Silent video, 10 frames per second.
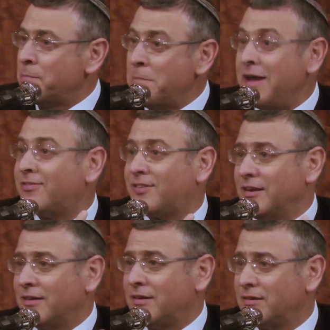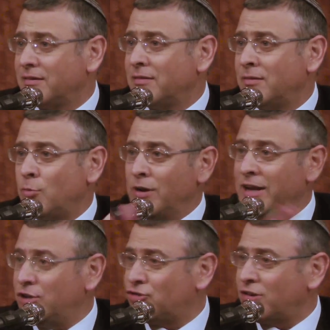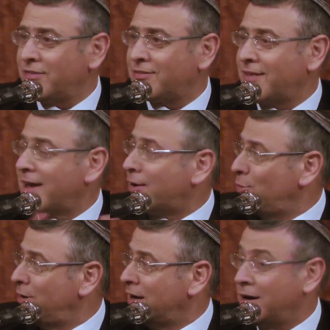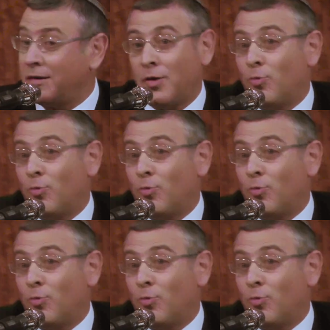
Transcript: mixing religious, secular,